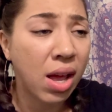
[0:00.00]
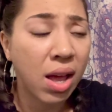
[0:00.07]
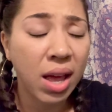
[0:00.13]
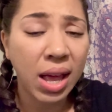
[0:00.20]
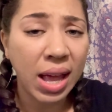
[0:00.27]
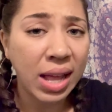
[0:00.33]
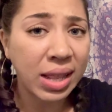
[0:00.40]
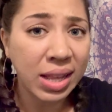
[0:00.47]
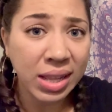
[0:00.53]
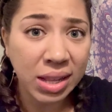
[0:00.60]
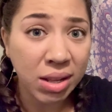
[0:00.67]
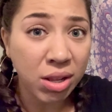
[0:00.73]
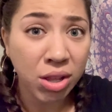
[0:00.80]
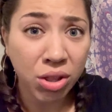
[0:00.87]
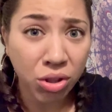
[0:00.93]
and
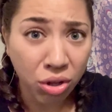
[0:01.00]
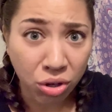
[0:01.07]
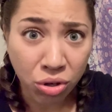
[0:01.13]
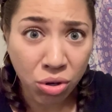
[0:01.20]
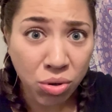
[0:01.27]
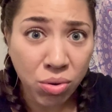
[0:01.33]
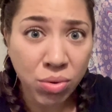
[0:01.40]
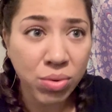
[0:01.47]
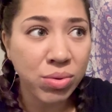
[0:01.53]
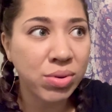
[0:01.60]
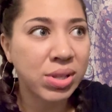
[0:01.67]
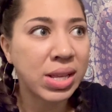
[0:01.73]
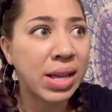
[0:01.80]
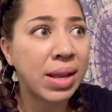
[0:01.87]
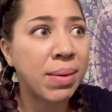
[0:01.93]
then the news,
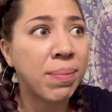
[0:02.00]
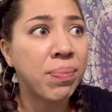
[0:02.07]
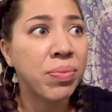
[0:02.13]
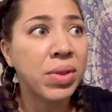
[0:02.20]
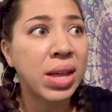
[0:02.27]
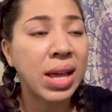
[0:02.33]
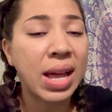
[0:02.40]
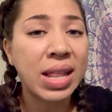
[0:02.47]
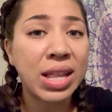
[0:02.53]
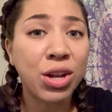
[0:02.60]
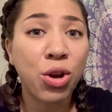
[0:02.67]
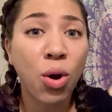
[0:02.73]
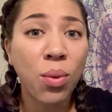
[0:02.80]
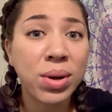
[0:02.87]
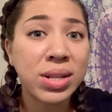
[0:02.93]
and then
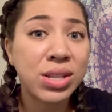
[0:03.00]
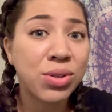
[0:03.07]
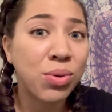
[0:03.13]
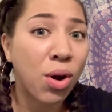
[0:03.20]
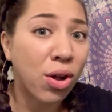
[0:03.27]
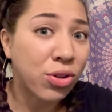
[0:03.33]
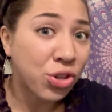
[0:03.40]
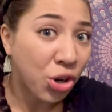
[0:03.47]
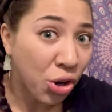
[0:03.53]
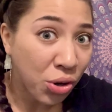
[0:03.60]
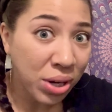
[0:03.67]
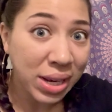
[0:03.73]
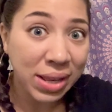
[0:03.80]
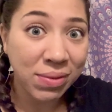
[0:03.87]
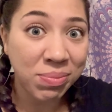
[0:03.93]
go into
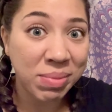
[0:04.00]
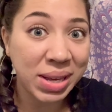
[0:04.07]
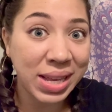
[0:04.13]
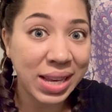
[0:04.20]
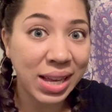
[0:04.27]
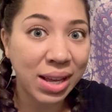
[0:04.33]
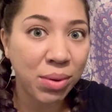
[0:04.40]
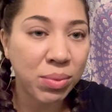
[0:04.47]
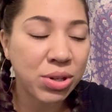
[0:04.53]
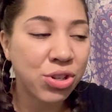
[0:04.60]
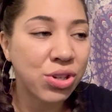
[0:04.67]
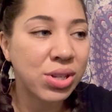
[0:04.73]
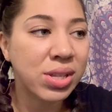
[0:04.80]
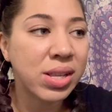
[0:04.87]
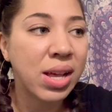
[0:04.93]
alternative media, which
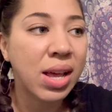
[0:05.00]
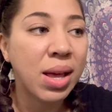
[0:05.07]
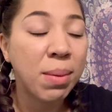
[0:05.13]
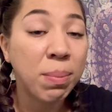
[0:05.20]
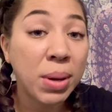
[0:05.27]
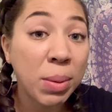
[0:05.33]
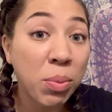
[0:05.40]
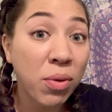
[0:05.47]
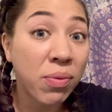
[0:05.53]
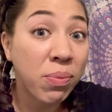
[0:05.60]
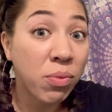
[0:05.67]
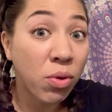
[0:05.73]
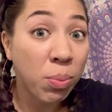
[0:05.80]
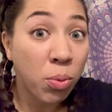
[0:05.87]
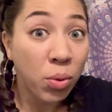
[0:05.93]
is people
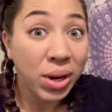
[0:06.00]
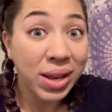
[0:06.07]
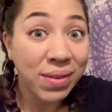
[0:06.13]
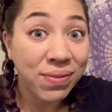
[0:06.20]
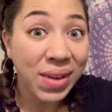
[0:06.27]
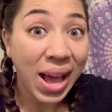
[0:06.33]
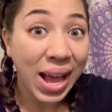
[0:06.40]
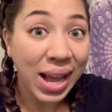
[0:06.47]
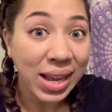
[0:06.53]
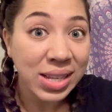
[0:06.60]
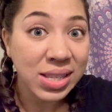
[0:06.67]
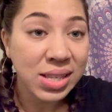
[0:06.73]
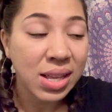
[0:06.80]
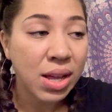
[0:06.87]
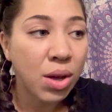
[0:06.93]
reporting
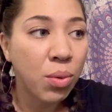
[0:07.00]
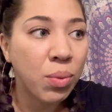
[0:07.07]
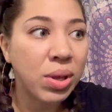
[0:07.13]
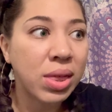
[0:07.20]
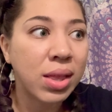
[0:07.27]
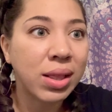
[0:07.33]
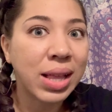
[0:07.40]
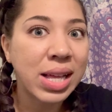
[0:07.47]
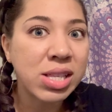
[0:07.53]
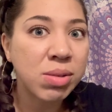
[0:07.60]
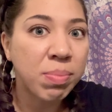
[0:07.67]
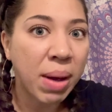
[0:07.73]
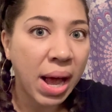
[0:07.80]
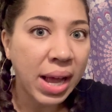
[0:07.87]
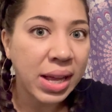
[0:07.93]
facts with less
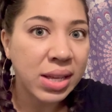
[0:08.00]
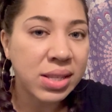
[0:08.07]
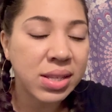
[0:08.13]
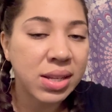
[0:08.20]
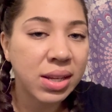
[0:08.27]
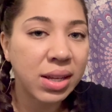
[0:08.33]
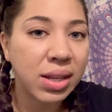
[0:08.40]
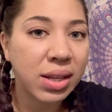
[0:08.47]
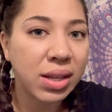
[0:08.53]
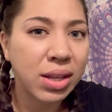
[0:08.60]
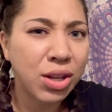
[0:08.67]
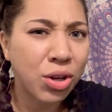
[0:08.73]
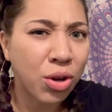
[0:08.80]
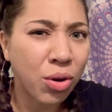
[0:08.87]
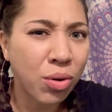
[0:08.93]
biased,
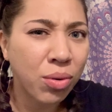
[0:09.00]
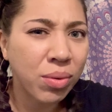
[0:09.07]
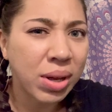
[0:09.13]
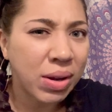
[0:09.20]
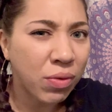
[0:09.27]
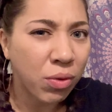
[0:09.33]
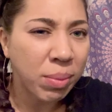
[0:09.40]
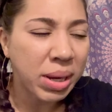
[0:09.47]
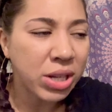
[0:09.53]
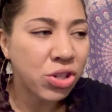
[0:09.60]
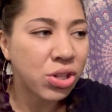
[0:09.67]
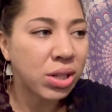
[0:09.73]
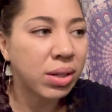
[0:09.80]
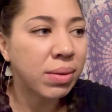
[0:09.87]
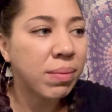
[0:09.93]

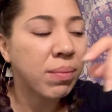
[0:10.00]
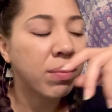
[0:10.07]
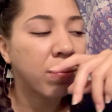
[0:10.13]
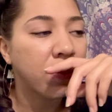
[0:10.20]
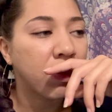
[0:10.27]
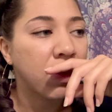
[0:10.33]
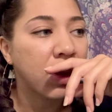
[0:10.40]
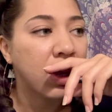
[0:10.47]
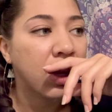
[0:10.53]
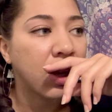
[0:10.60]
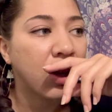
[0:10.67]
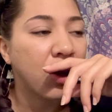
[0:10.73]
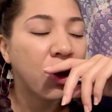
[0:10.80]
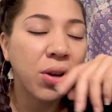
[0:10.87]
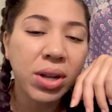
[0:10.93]
information.
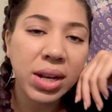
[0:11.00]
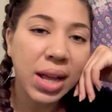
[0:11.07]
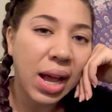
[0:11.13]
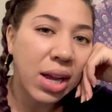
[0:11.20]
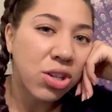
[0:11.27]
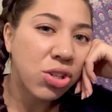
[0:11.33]
You're going to actually